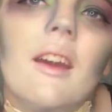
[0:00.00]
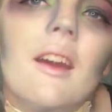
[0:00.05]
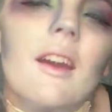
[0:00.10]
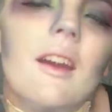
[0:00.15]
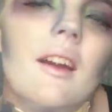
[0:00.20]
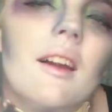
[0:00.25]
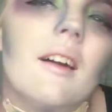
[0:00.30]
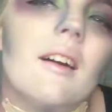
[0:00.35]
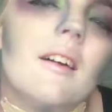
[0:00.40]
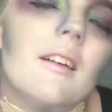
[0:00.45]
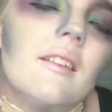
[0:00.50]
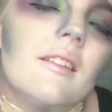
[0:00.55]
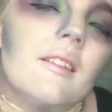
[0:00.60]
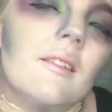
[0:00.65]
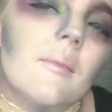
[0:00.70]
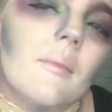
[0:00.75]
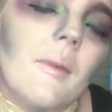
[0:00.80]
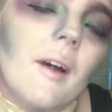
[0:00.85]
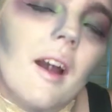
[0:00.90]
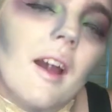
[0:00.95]
and
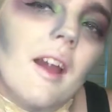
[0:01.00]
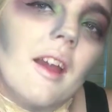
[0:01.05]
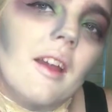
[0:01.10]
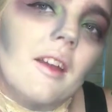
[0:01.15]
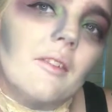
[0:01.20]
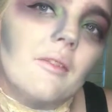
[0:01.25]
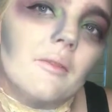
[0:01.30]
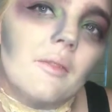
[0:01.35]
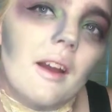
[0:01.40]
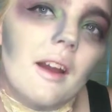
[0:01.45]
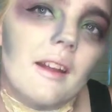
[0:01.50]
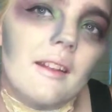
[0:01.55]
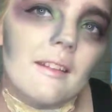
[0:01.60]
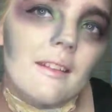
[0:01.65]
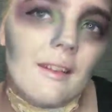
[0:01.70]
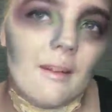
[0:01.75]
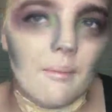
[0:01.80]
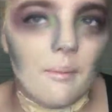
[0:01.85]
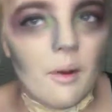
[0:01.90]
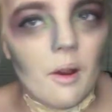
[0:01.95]
my
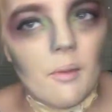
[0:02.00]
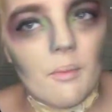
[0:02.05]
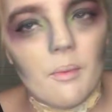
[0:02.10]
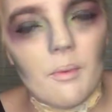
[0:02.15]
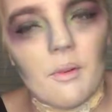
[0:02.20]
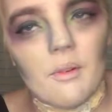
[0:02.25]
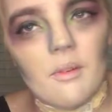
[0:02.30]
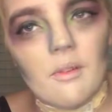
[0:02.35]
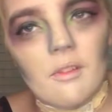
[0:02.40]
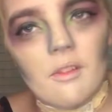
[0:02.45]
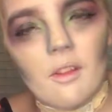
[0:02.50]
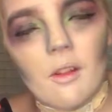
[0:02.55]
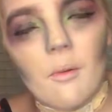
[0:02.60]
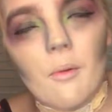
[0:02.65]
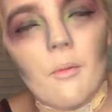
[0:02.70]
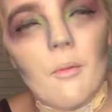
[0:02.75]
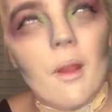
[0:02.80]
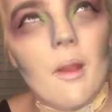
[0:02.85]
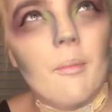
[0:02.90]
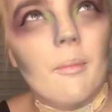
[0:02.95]
reds and purples,
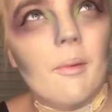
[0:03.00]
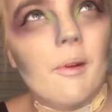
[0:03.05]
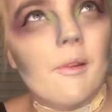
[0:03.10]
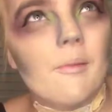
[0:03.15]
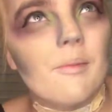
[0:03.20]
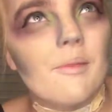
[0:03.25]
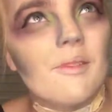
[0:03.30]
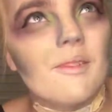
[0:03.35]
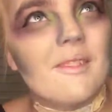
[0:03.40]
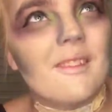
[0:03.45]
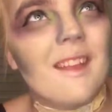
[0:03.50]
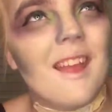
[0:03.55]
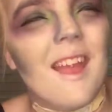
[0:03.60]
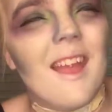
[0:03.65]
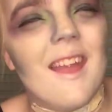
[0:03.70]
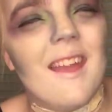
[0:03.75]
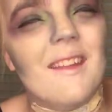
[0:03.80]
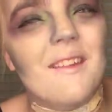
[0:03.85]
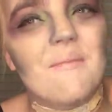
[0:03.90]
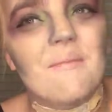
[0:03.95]
or my purples
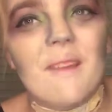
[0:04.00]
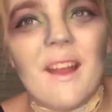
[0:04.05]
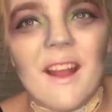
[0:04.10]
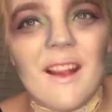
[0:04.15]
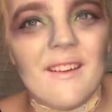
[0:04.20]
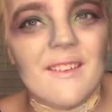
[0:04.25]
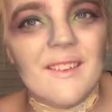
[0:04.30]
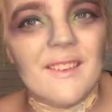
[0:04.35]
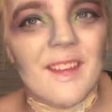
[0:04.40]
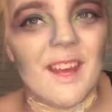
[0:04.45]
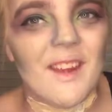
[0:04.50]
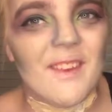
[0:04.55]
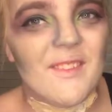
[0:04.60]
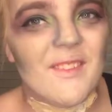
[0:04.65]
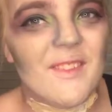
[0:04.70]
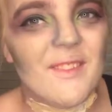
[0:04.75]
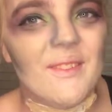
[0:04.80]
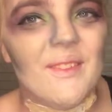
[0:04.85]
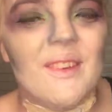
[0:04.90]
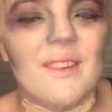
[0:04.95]
and browns out of
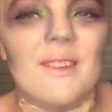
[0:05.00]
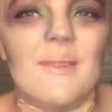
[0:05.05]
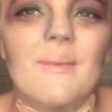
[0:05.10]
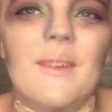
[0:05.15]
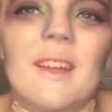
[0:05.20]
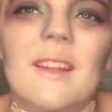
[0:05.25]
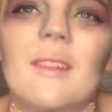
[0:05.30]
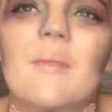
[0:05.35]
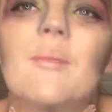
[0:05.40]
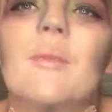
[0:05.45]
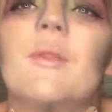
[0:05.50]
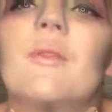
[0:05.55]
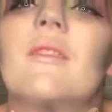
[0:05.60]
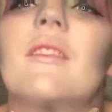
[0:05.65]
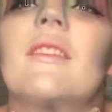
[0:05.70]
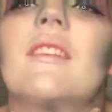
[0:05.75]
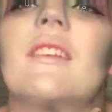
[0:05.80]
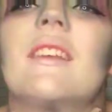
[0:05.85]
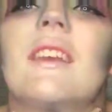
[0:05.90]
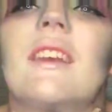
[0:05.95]
this one to make the
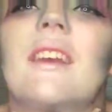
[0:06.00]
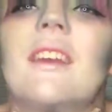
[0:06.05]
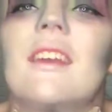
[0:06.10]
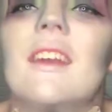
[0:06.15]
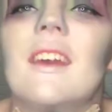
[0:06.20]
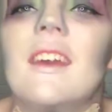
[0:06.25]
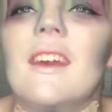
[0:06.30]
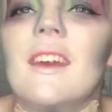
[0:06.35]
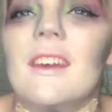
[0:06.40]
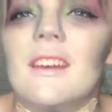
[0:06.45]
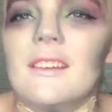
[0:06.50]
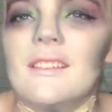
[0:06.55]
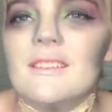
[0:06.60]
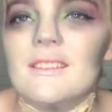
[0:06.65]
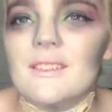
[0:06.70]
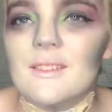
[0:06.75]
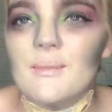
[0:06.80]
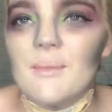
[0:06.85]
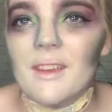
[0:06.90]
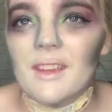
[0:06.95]
bruises again,
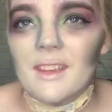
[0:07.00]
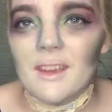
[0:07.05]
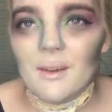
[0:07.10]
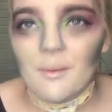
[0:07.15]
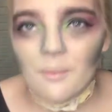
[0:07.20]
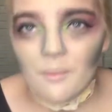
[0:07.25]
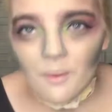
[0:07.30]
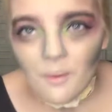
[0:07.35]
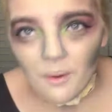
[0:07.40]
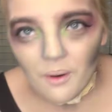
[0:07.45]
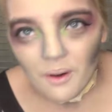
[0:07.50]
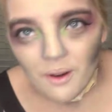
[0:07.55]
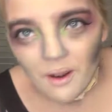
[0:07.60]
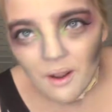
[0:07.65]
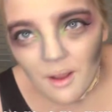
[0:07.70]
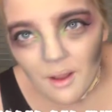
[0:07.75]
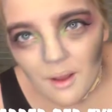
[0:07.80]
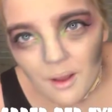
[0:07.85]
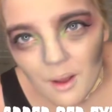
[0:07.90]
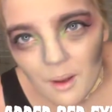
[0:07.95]
to make it more
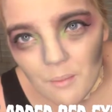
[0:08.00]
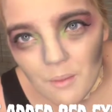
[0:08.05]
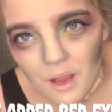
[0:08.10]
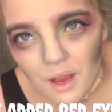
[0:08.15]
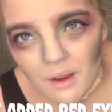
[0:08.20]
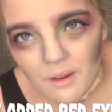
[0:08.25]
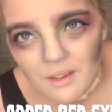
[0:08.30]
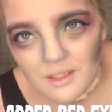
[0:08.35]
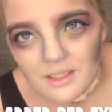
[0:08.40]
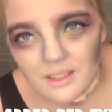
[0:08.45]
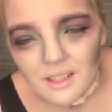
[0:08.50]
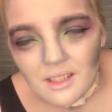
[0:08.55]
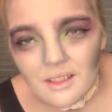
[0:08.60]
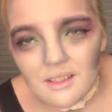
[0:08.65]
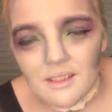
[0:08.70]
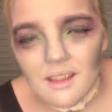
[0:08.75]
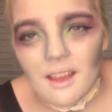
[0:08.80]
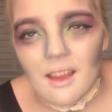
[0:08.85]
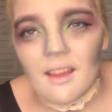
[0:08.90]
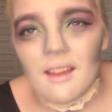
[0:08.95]
apparent
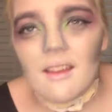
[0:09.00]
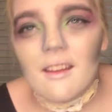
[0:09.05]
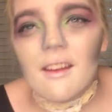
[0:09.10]
that